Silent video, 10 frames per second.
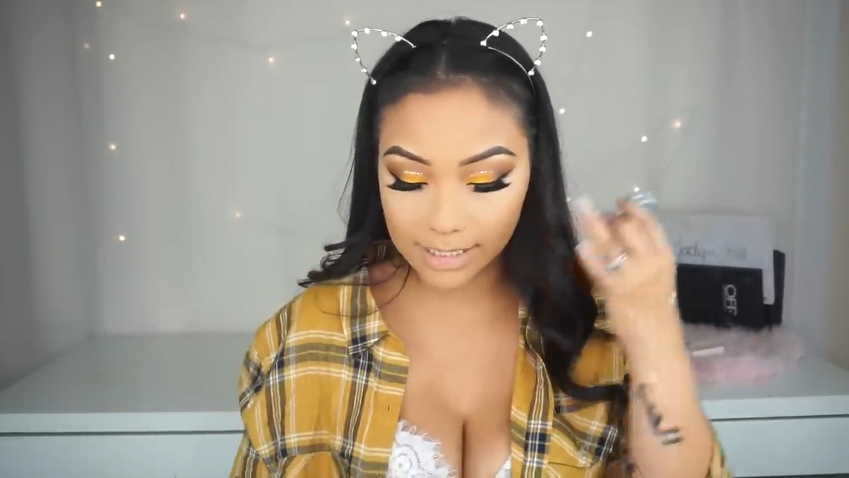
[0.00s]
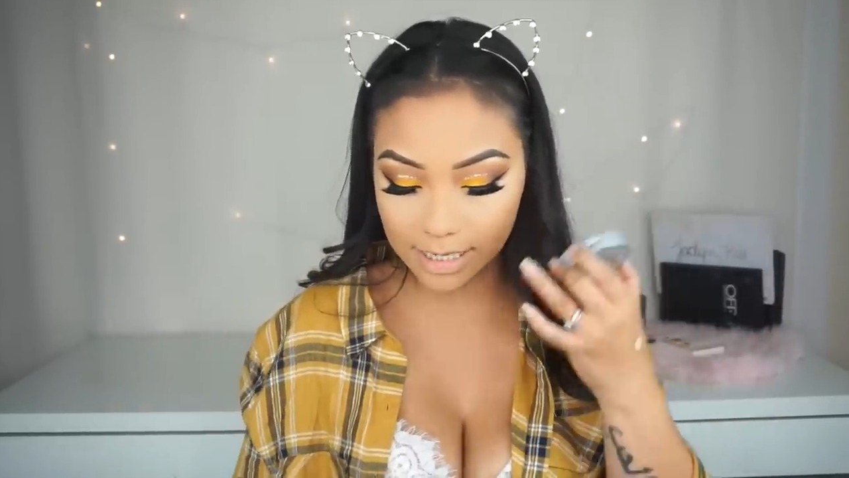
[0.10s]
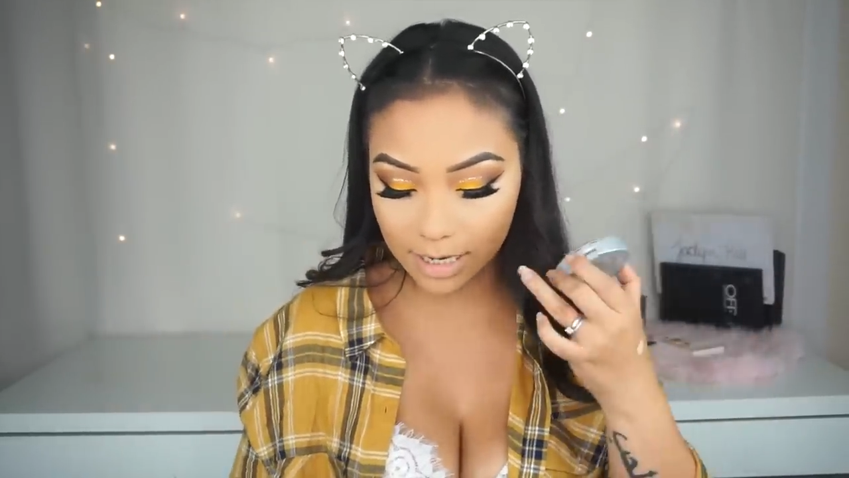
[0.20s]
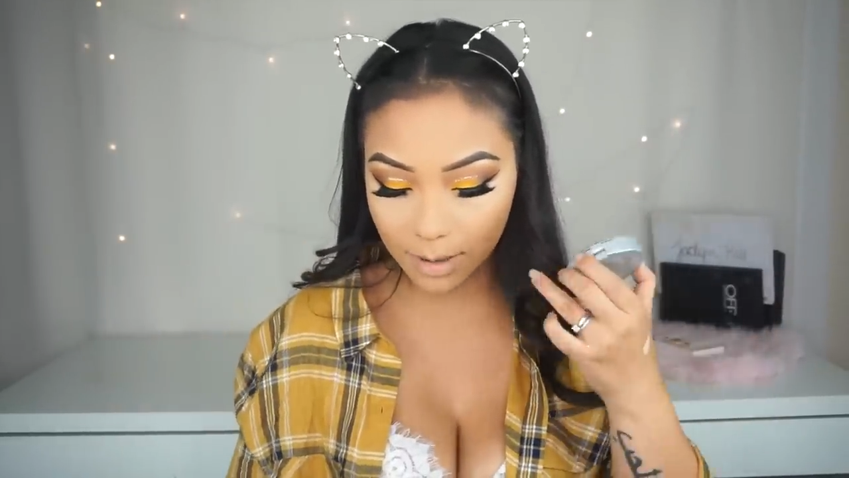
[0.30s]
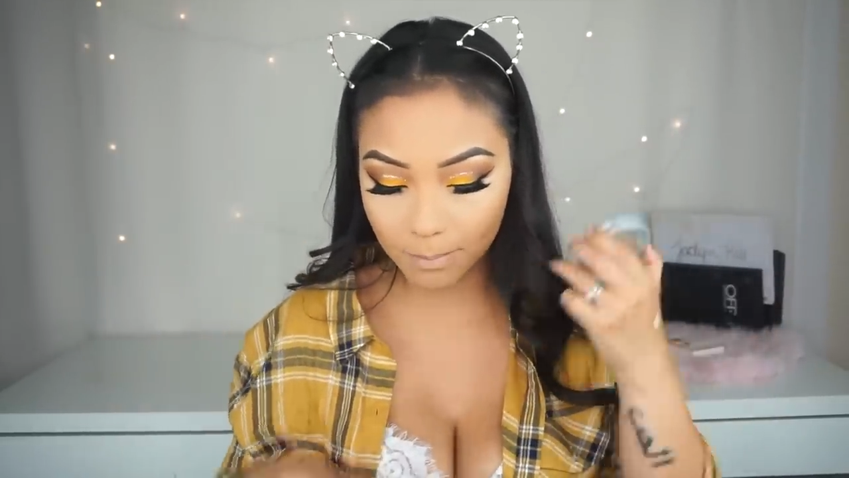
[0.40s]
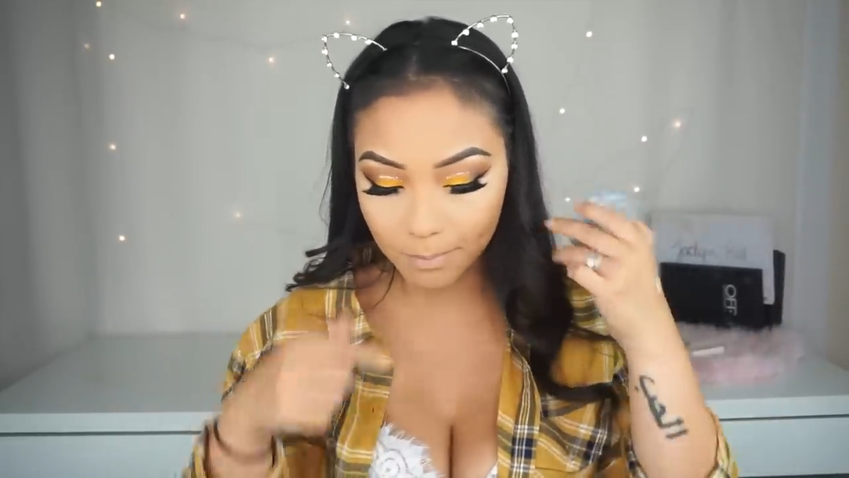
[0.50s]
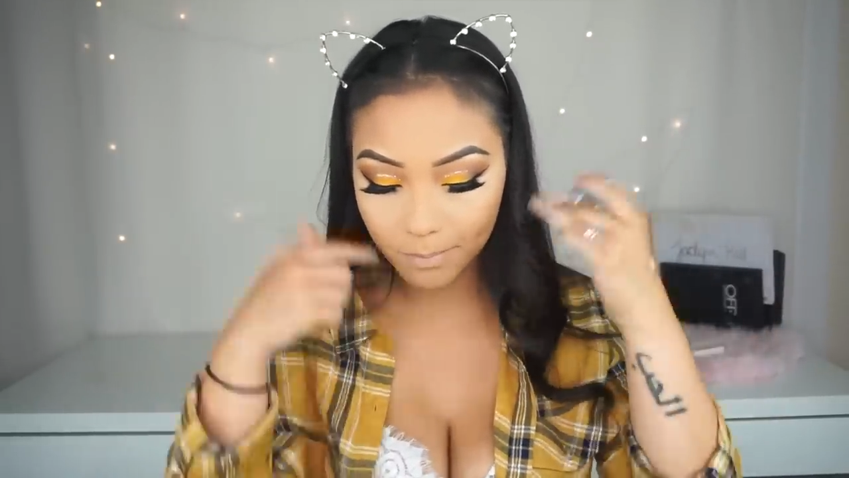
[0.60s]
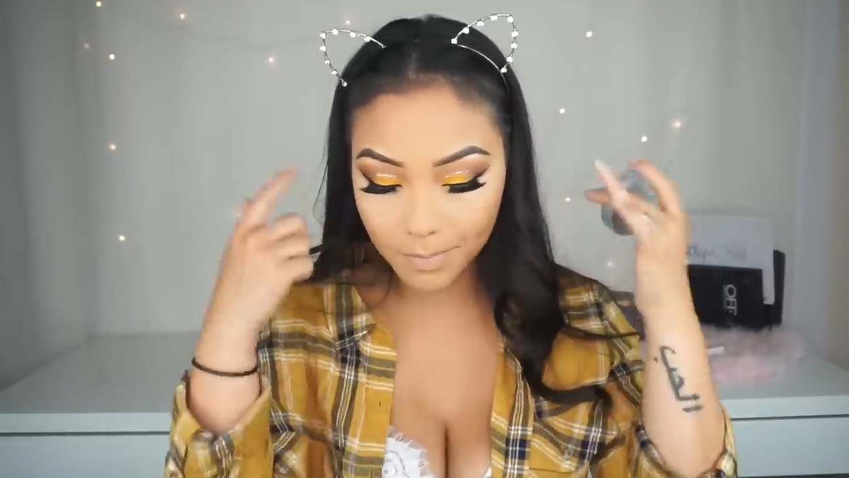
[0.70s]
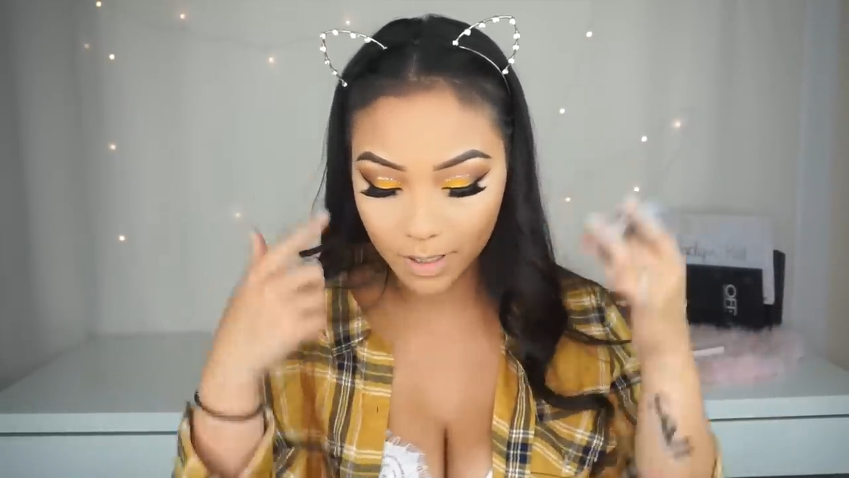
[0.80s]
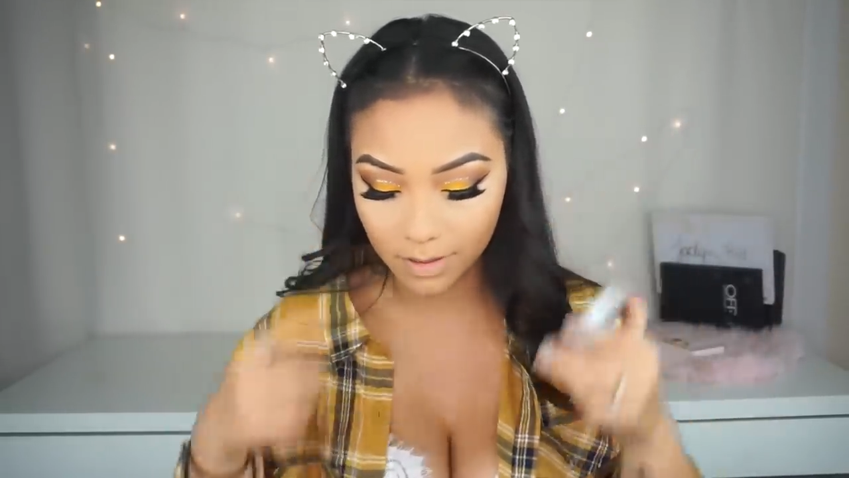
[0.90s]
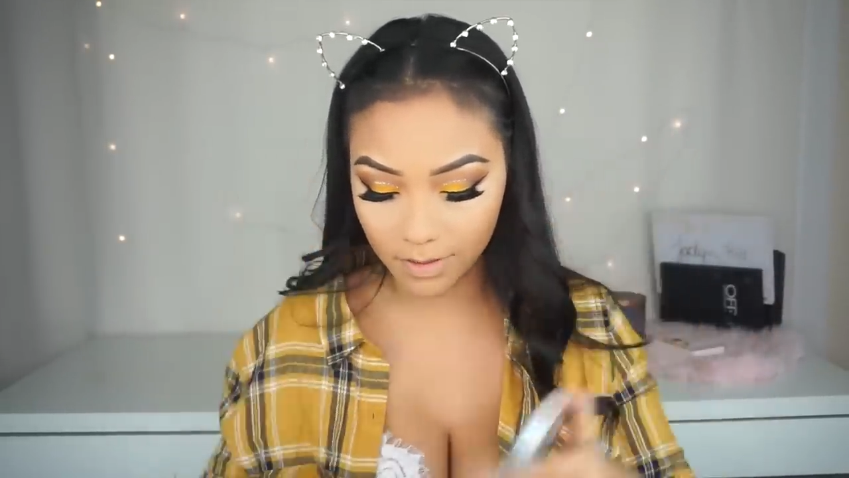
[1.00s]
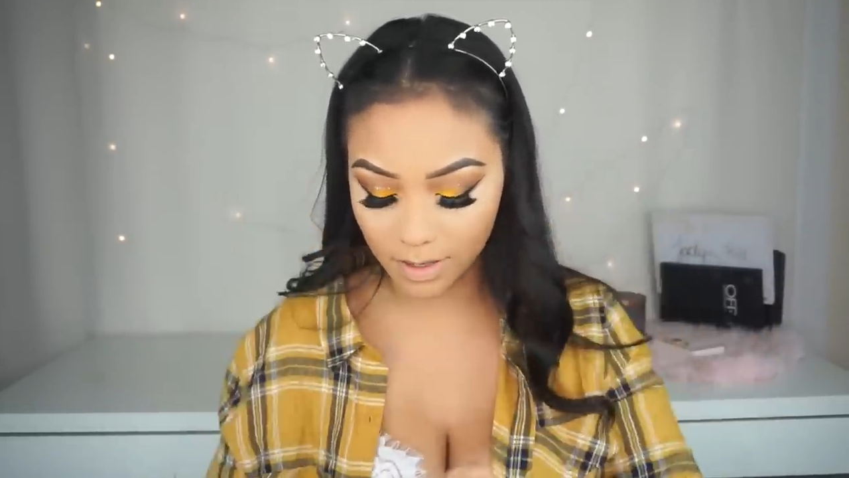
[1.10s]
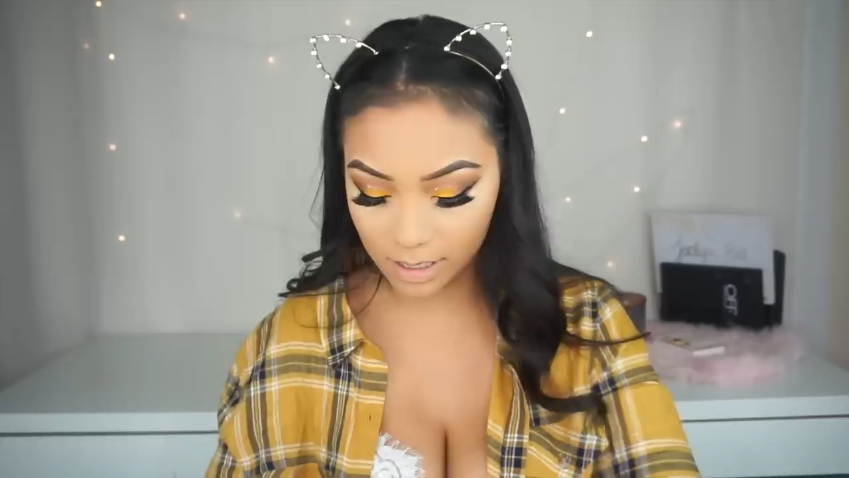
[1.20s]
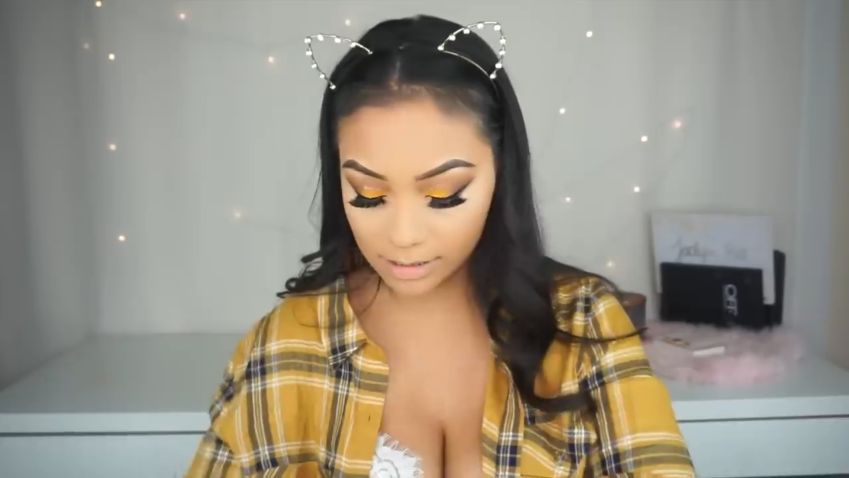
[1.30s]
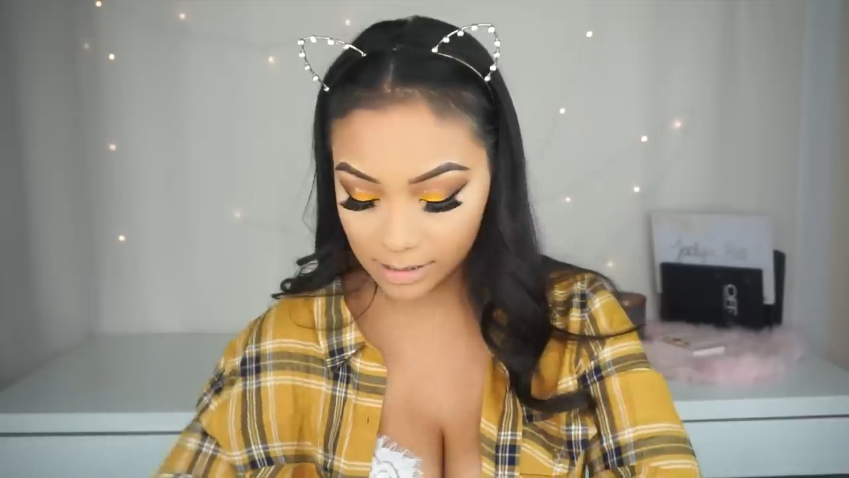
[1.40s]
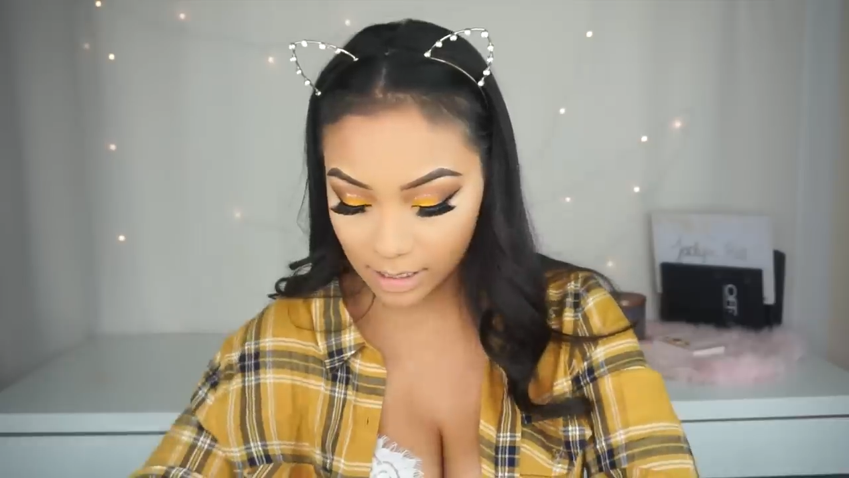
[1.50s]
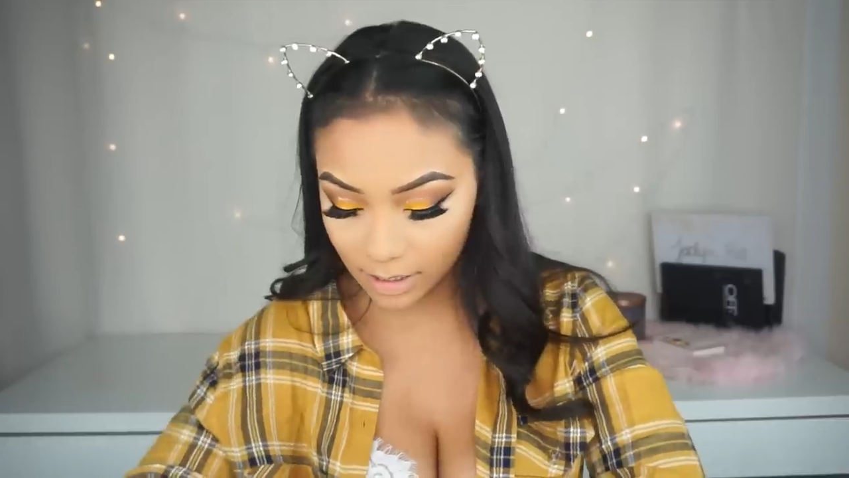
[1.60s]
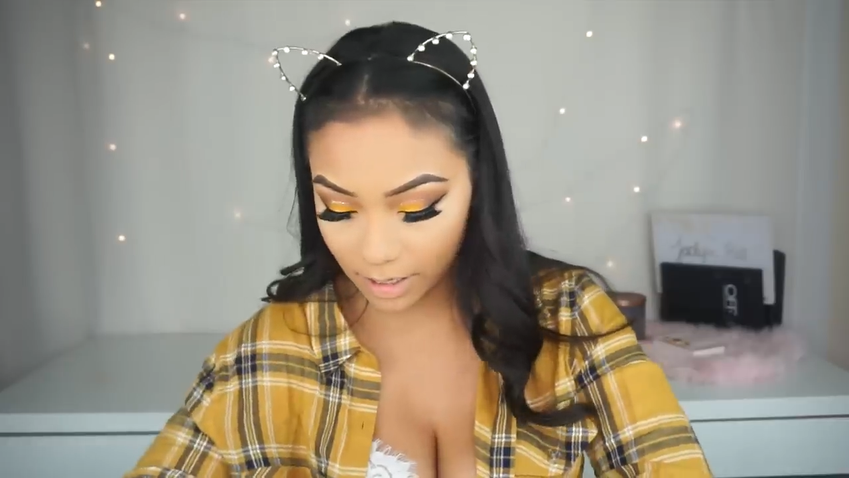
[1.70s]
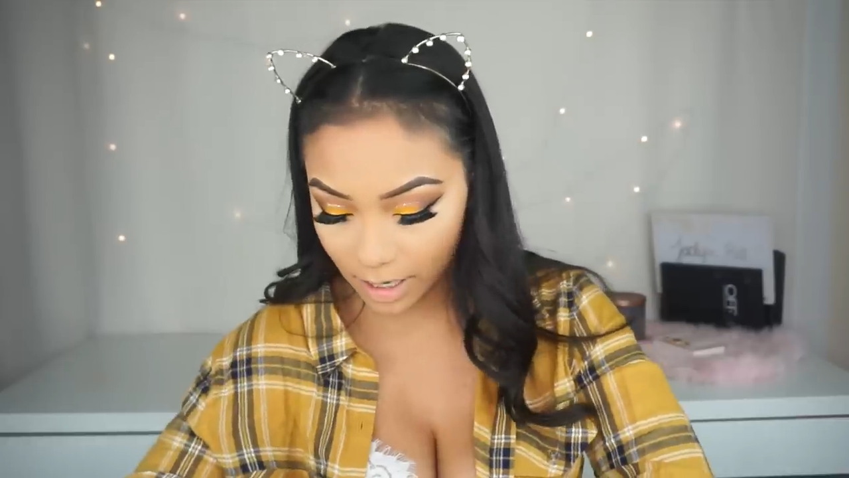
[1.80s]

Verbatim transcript: did put the concealer